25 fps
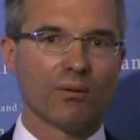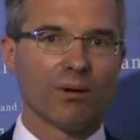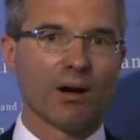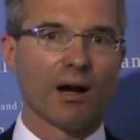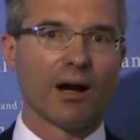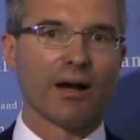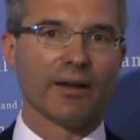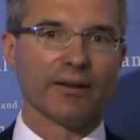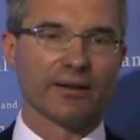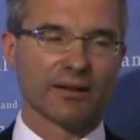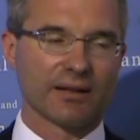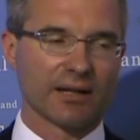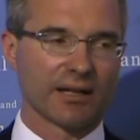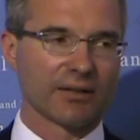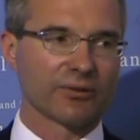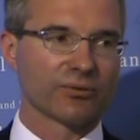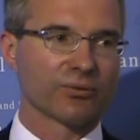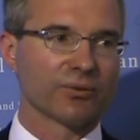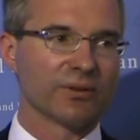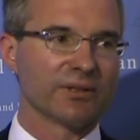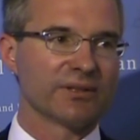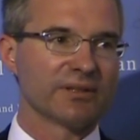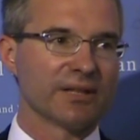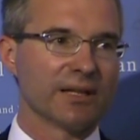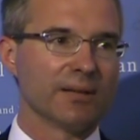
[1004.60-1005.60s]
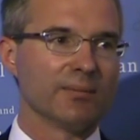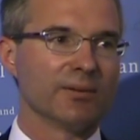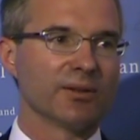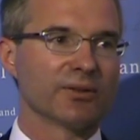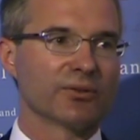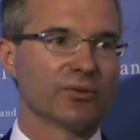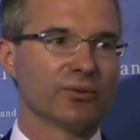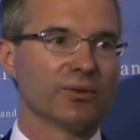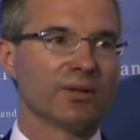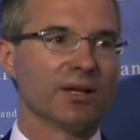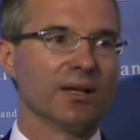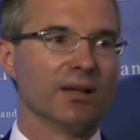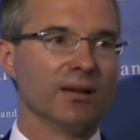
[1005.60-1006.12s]
are the countries able
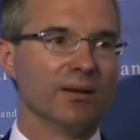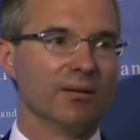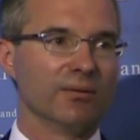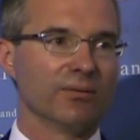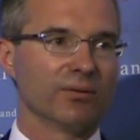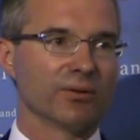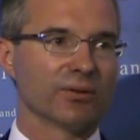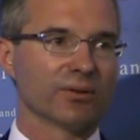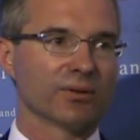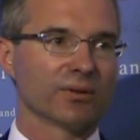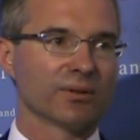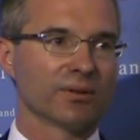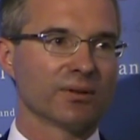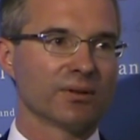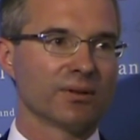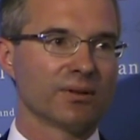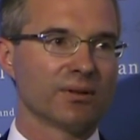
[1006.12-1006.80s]
to deliver